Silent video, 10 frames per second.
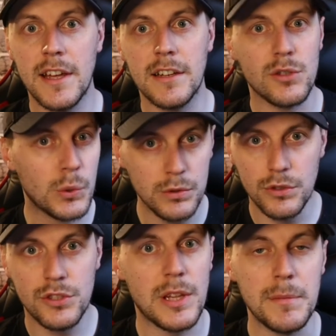It's a whole new
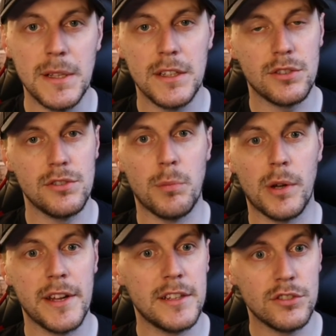stimulus in your body,
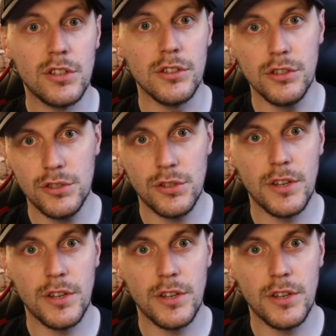and it's not used to it.